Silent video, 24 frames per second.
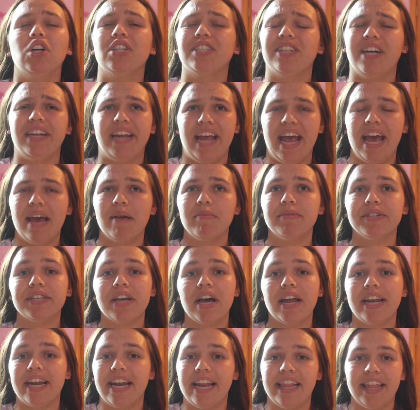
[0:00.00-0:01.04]
looked on
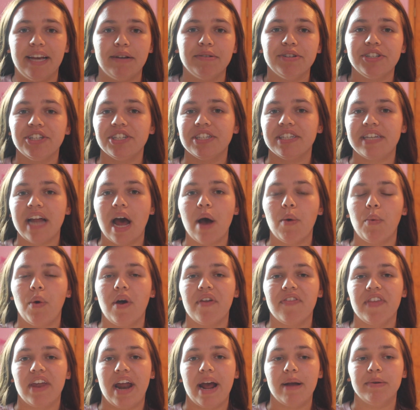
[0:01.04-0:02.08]
Amazon, and there was just not
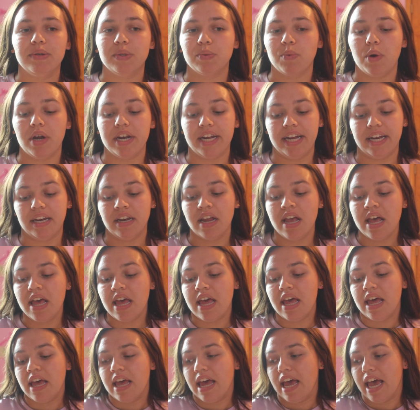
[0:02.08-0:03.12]
one that I was wanting
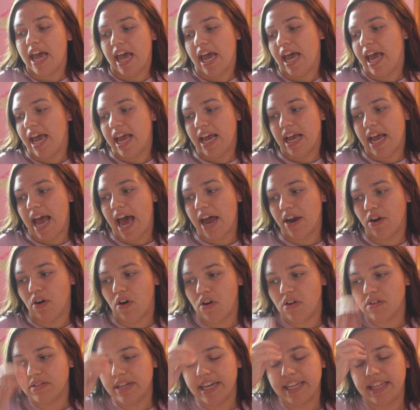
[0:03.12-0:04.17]
at
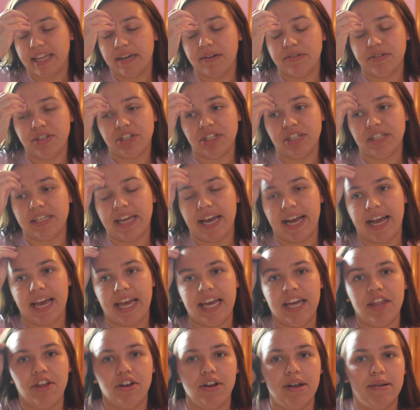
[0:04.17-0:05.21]
all. Like, there was just like,
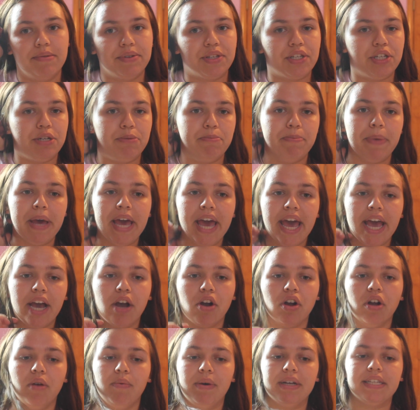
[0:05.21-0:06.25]
either it was too big
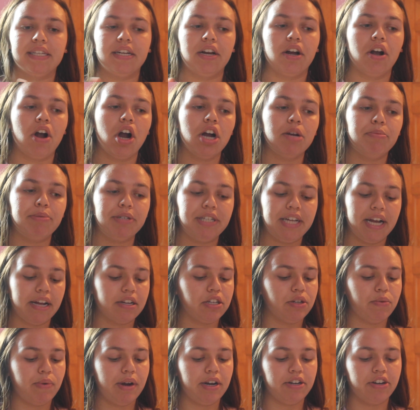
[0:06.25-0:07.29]
or it wasn't a card
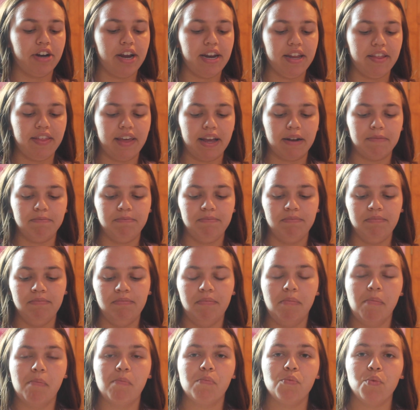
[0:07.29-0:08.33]
protector one or anything.
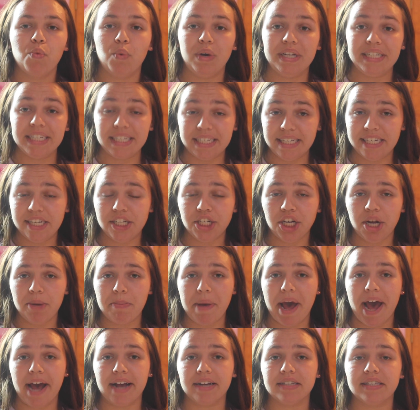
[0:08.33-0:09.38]
Went to TJ
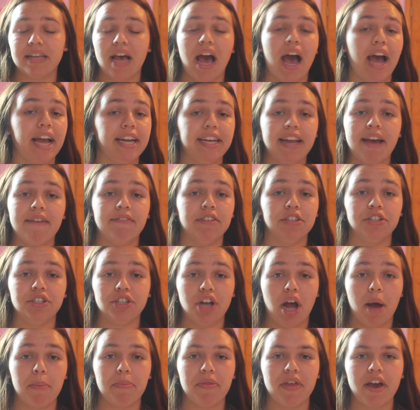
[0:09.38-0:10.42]
Maxx. I never
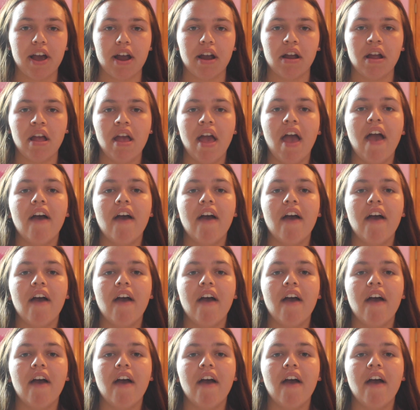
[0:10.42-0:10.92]
shopped there.